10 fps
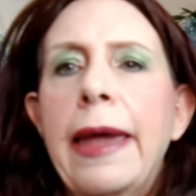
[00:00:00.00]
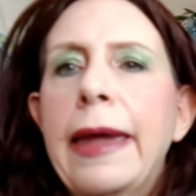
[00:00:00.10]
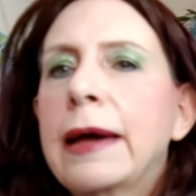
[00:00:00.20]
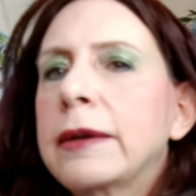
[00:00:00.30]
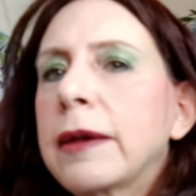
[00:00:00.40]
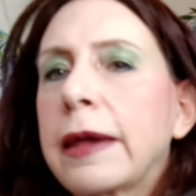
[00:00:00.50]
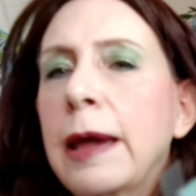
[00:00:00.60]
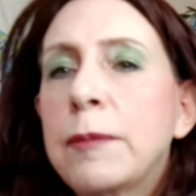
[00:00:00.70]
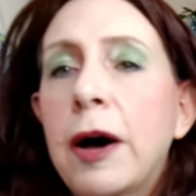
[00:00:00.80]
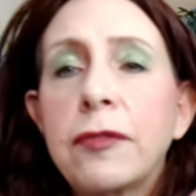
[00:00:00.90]
And it
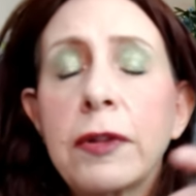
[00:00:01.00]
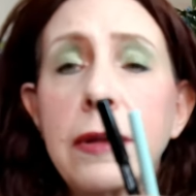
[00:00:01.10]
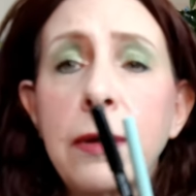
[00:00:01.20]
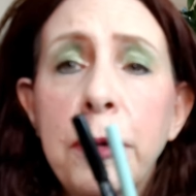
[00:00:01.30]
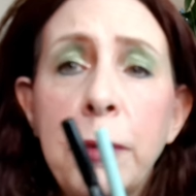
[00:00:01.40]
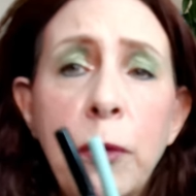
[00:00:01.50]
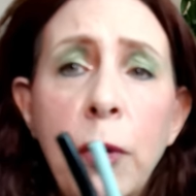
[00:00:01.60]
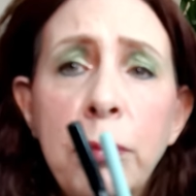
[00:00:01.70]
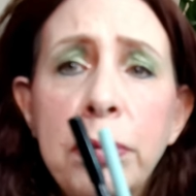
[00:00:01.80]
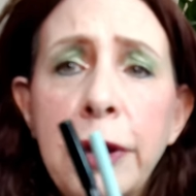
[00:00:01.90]
came off a little bit
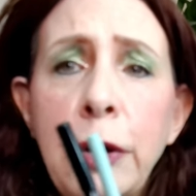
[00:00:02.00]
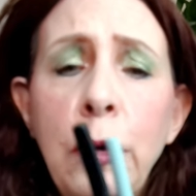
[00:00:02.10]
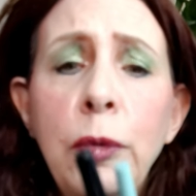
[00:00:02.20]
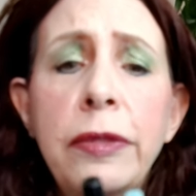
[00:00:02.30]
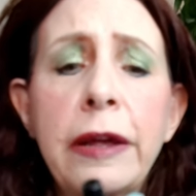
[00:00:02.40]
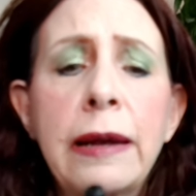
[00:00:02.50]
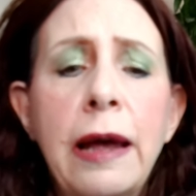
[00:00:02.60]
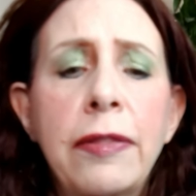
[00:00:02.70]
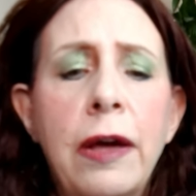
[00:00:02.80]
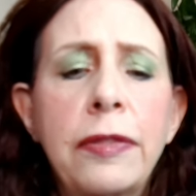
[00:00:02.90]
more blue than
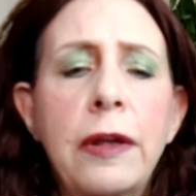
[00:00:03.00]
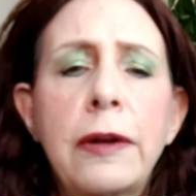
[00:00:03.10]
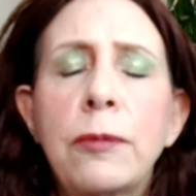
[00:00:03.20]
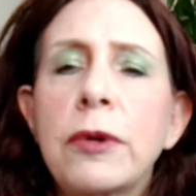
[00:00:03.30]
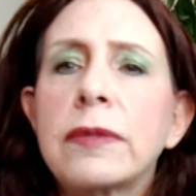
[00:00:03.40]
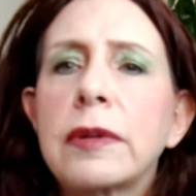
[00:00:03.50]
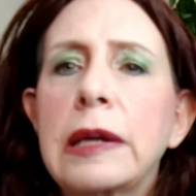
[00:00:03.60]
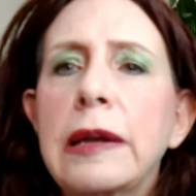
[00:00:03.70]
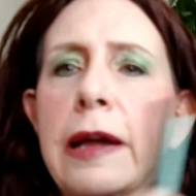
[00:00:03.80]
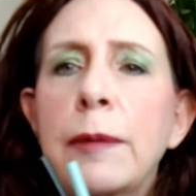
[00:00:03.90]
I thought that it was
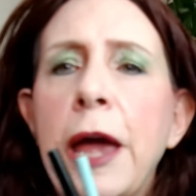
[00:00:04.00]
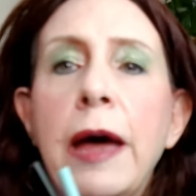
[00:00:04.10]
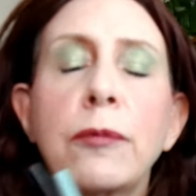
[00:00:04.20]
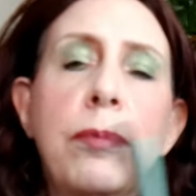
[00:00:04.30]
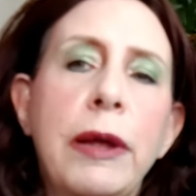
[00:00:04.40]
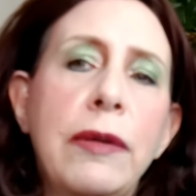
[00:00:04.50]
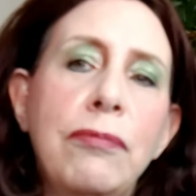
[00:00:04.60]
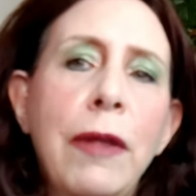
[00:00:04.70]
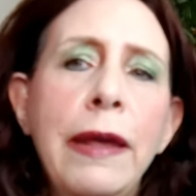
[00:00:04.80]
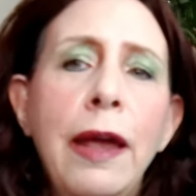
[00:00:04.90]
going to come out. But,
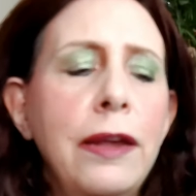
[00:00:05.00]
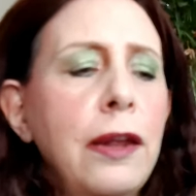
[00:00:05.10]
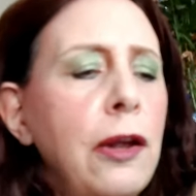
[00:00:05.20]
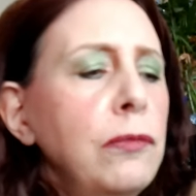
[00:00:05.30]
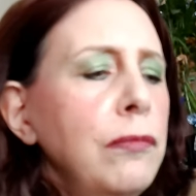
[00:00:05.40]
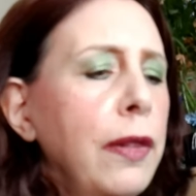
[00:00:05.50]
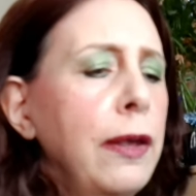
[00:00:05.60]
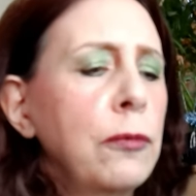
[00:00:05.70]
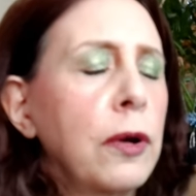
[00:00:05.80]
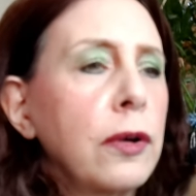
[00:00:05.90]
you know,
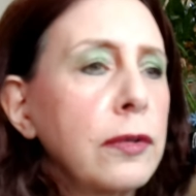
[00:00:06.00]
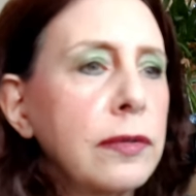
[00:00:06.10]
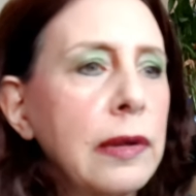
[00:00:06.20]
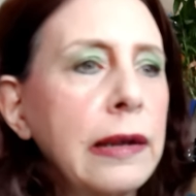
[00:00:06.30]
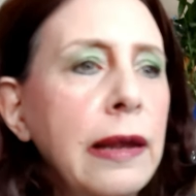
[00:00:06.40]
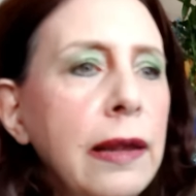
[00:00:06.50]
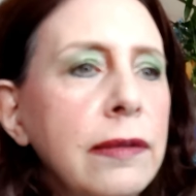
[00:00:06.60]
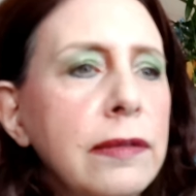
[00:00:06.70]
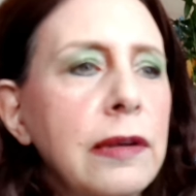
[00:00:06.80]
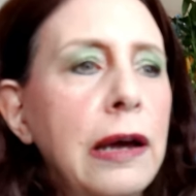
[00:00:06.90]
it works. And
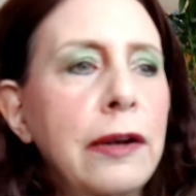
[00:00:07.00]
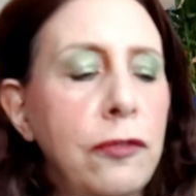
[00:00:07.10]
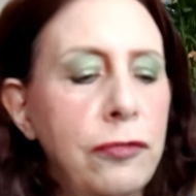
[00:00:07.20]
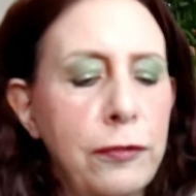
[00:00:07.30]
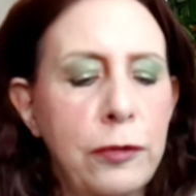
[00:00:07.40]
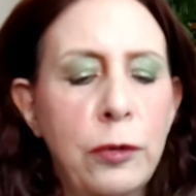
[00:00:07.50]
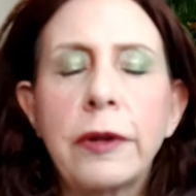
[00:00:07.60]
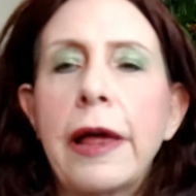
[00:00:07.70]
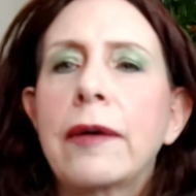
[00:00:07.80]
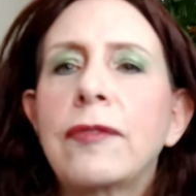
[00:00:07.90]
it's kind of
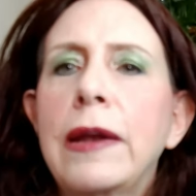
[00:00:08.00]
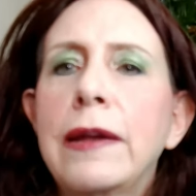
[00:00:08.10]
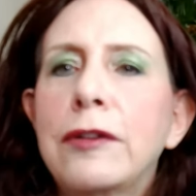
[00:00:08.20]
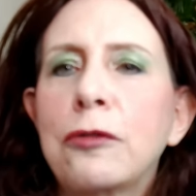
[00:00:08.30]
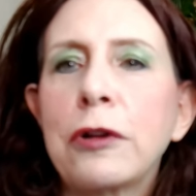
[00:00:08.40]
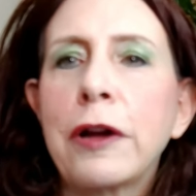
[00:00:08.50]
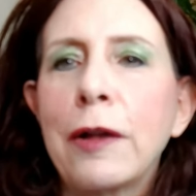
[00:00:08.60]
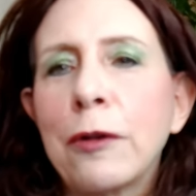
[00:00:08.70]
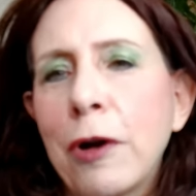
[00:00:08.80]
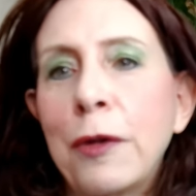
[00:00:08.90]
cool having a different
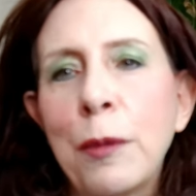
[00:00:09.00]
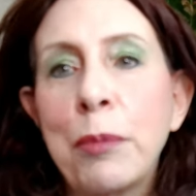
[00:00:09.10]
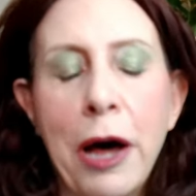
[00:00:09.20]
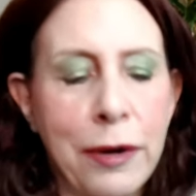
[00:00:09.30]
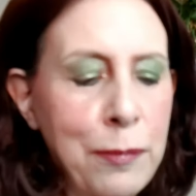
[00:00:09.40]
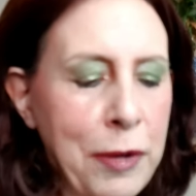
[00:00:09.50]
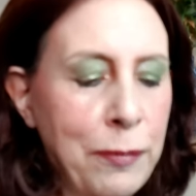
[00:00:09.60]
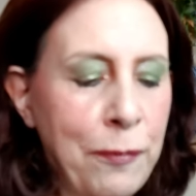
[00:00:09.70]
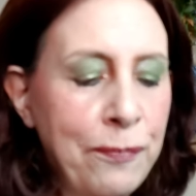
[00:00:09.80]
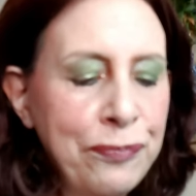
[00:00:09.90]
color on the bottom.
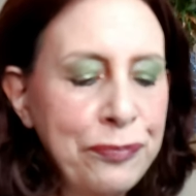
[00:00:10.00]
And